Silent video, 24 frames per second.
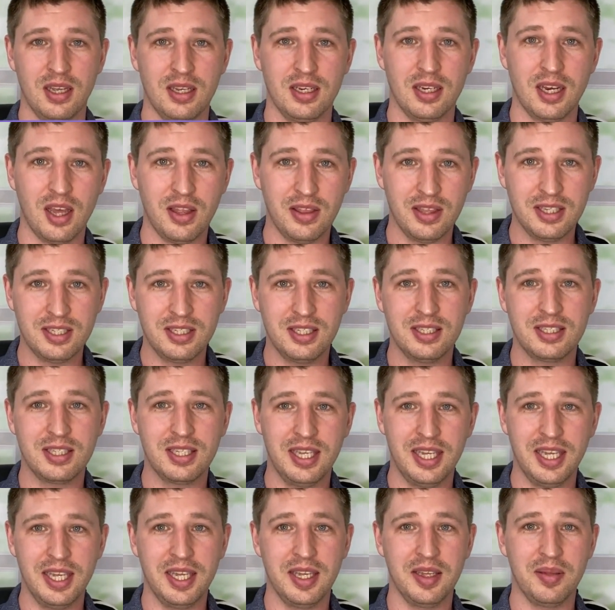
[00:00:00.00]
Now this is
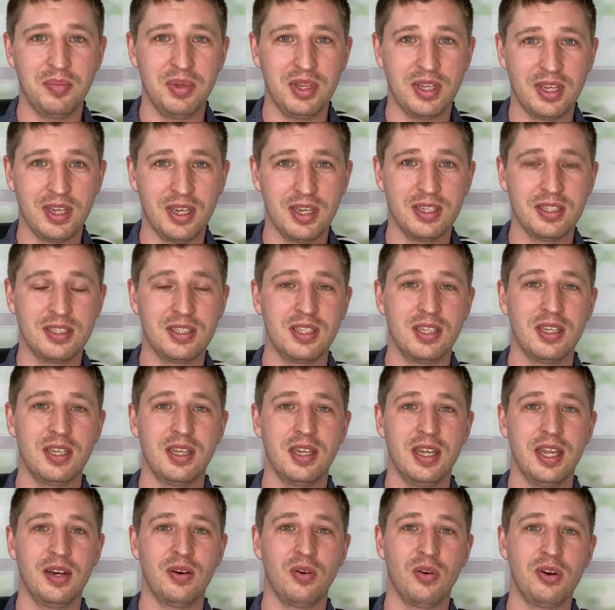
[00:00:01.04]
key because
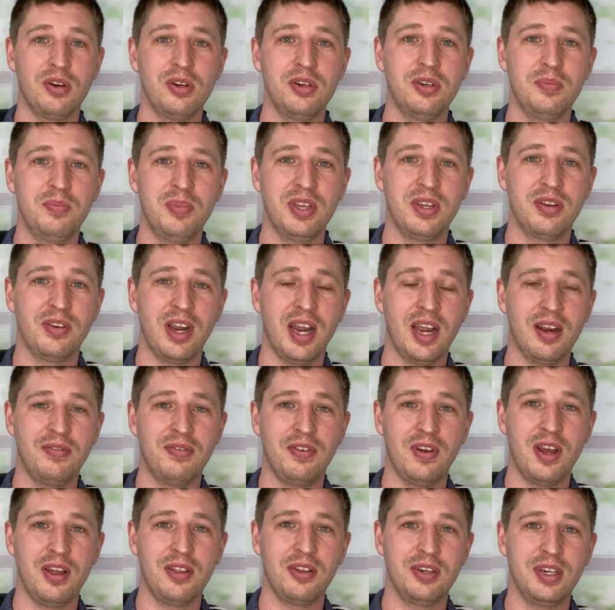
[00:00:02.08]
in order to be
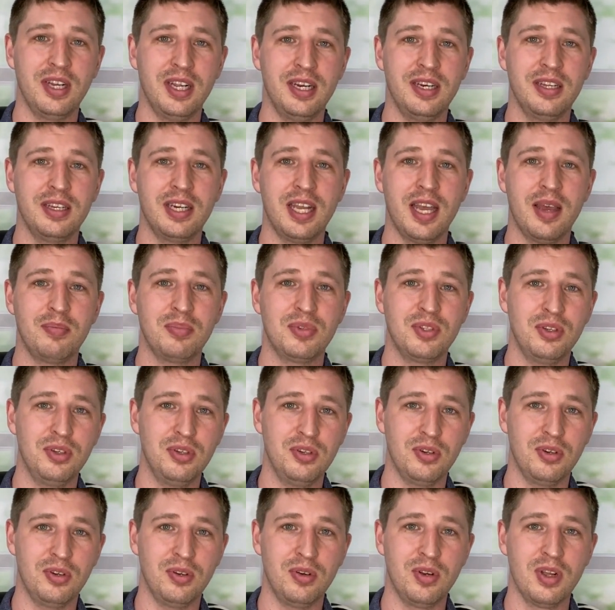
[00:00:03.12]
grandfathered into NEM
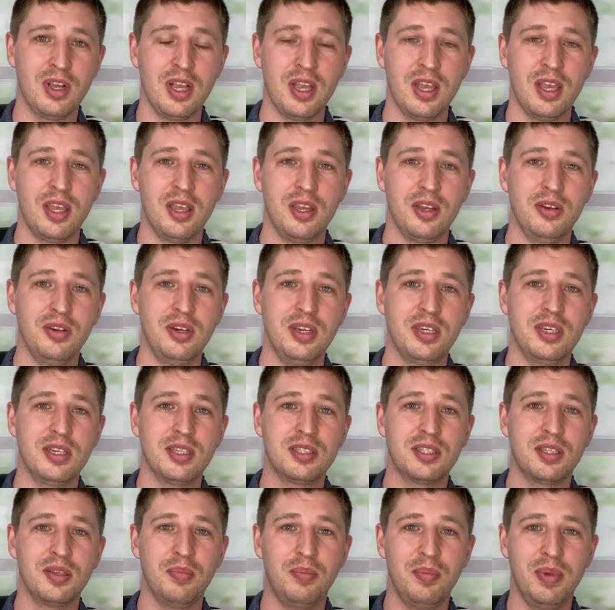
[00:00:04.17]
2, you need to
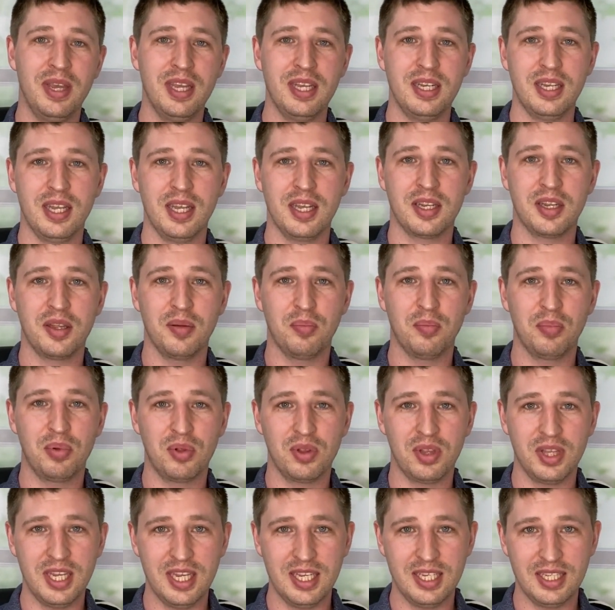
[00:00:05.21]
submit a
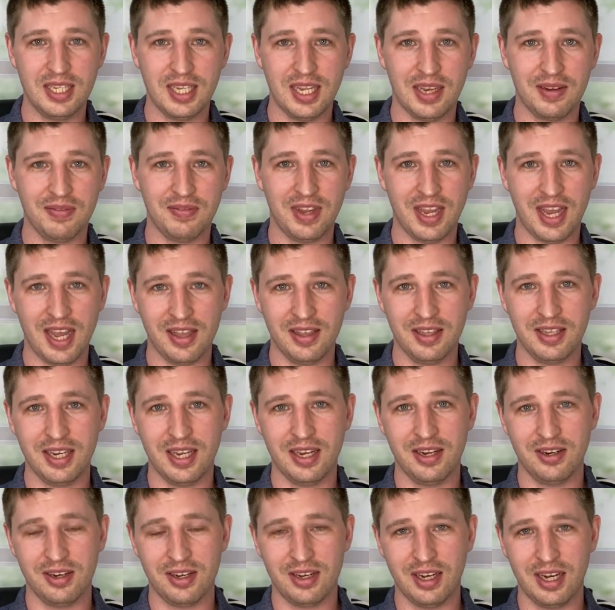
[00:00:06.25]
complete and valid
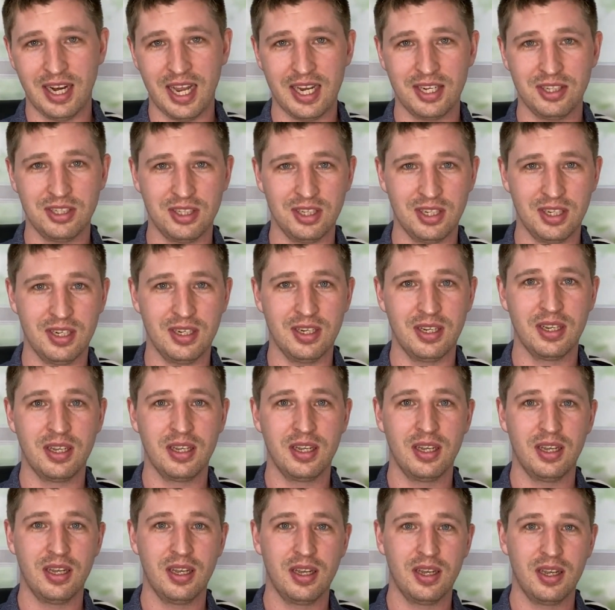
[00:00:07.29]
interconnection
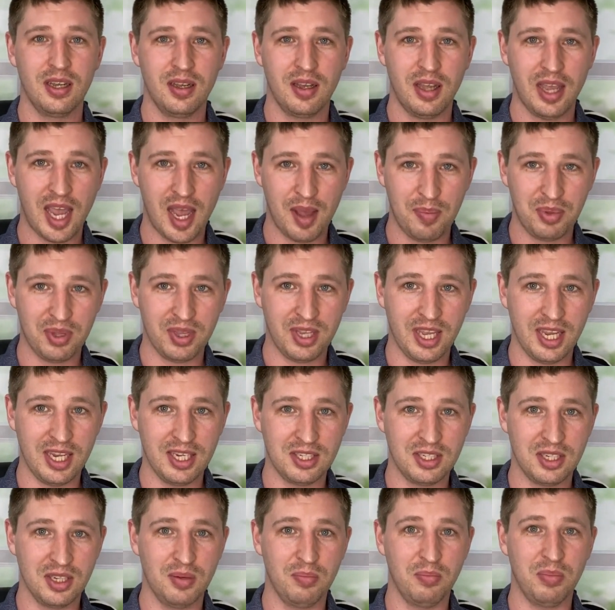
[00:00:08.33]

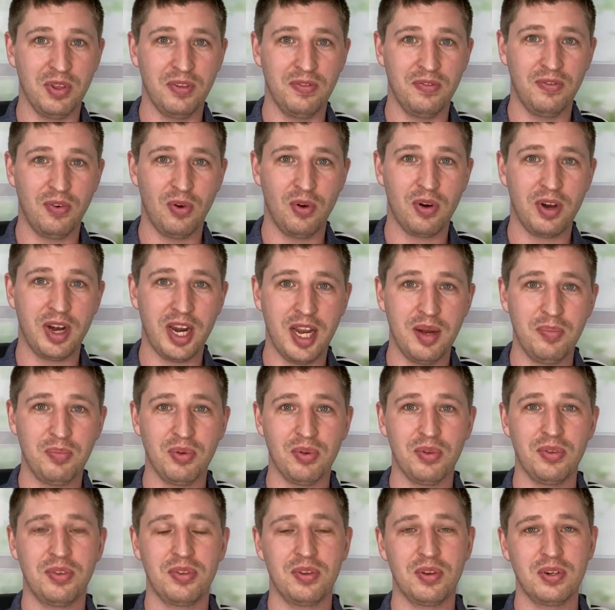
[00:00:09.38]
application before
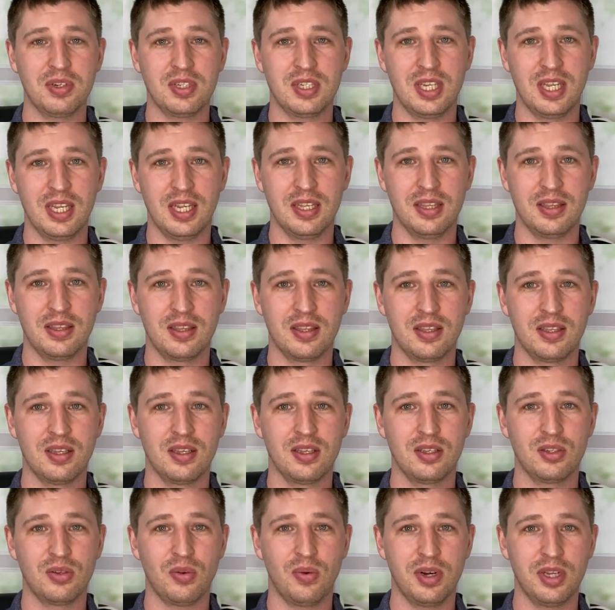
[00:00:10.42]
April 13th,
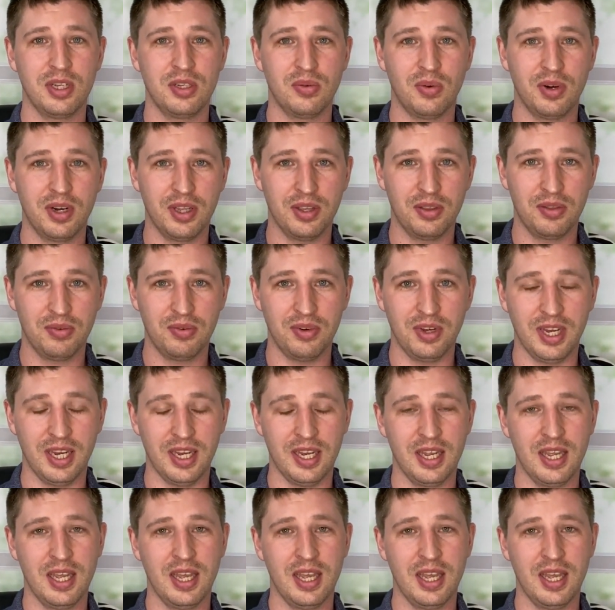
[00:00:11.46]
2023.